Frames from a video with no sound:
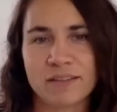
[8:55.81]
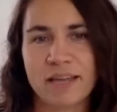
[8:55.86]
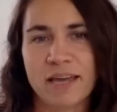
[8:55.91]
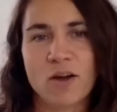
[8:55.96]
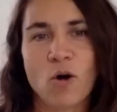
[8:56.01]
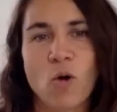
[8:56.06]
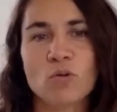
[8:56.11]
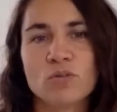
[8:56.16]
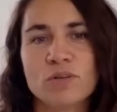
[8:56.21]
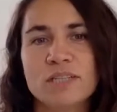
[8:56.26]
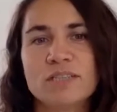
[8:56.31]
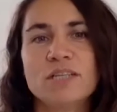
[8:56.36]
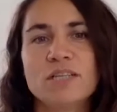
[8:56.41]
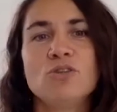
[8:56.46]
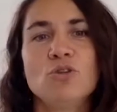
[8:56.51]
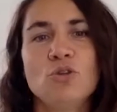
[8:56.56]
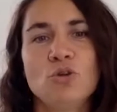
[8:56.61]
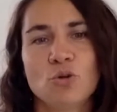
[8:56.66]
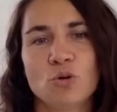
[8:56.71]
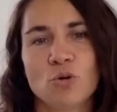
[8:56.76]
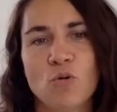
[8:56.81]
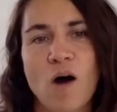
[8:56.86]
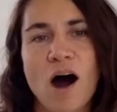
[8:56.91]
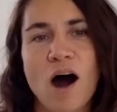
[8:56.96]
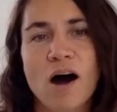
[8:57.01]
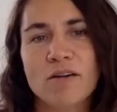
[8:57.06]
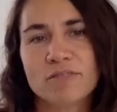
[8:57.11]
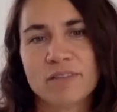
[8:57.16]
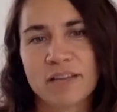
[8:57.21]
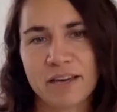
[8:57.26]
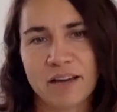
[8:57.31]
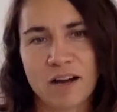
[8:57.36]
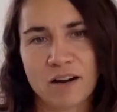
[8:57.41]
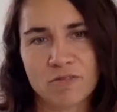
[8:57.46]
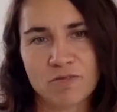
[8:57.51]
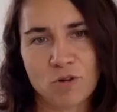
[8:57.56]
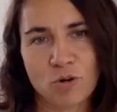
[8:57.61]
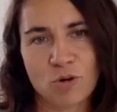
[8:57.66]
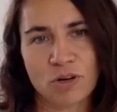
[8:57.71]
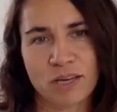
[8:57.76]
They already knew how they
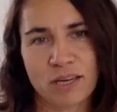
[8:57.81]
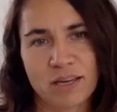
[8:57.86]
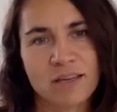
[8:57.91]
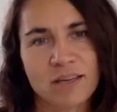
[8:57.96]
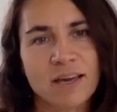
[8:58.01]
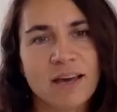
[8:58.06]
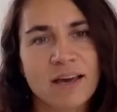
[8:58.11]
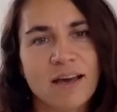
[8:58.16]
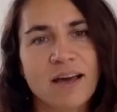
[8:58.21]
are working.